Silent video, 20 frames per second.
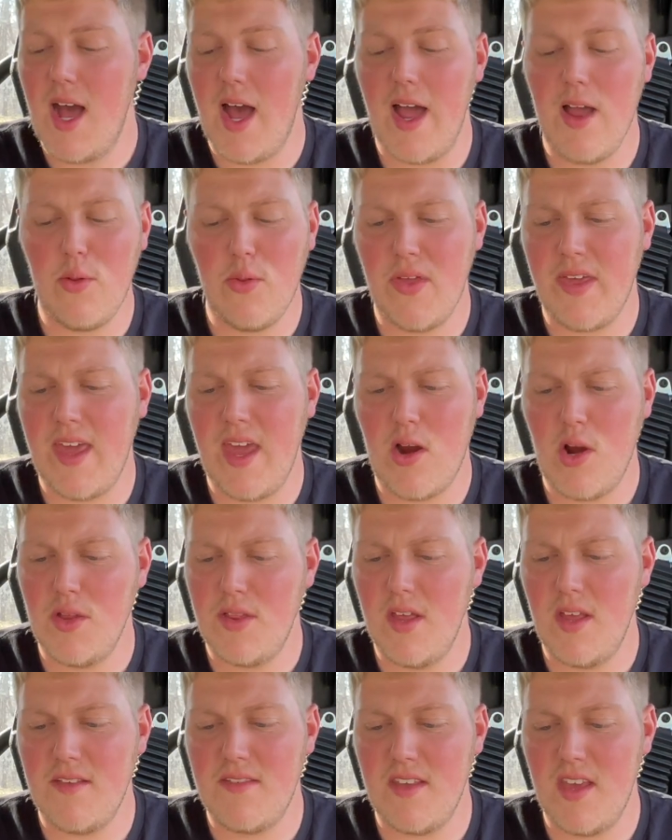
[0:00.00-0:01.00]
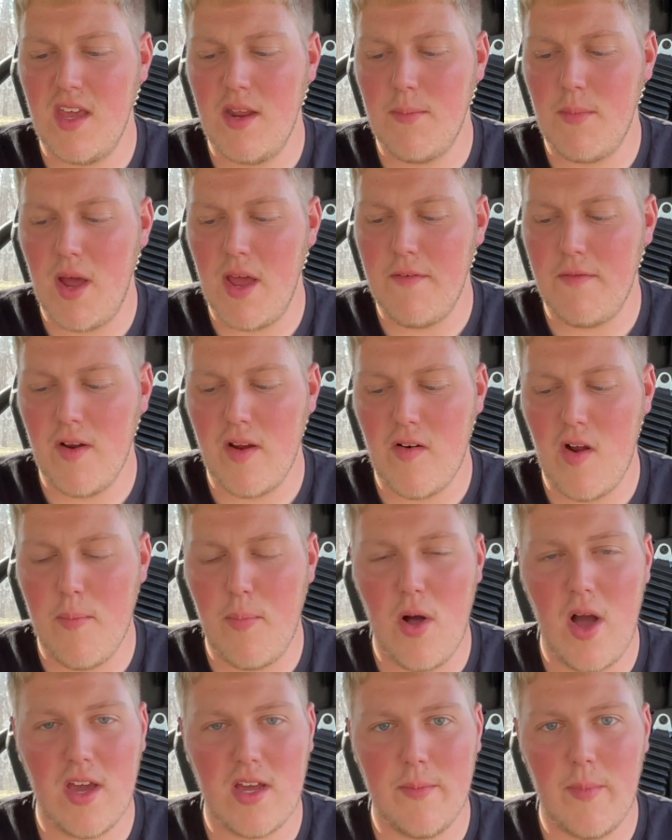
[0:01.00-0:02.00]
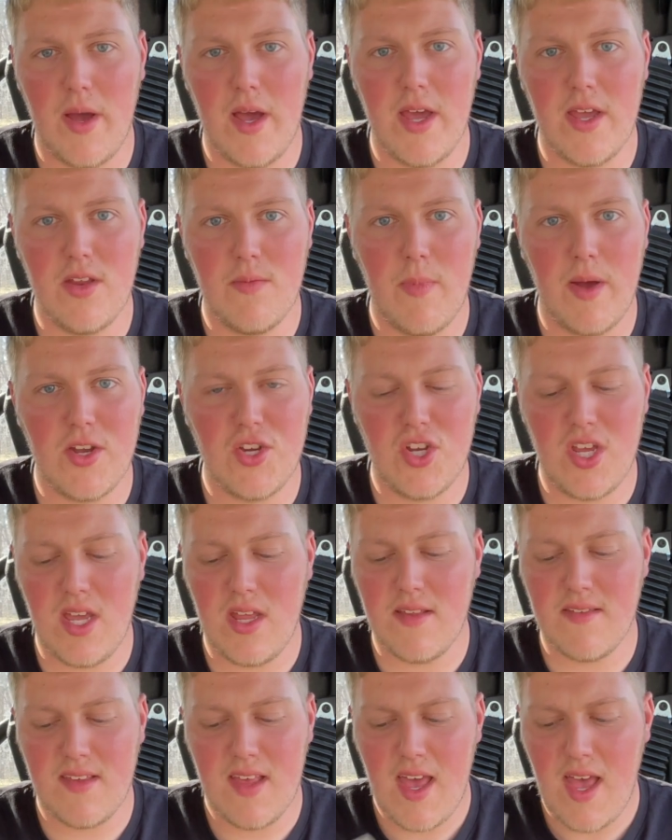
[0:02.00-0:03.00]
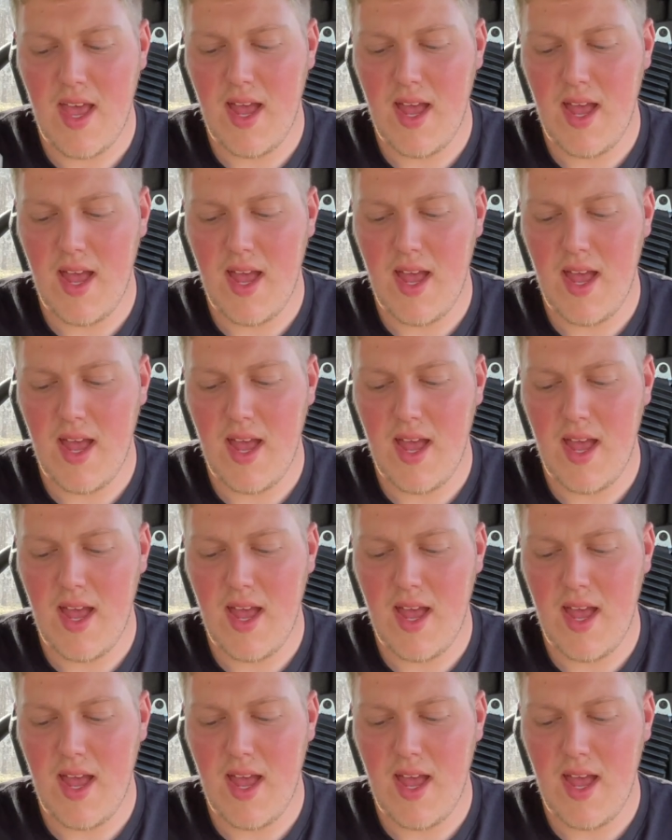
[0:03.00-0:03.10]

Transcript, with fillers: I only carry this in my front right pocket of my, my jeans.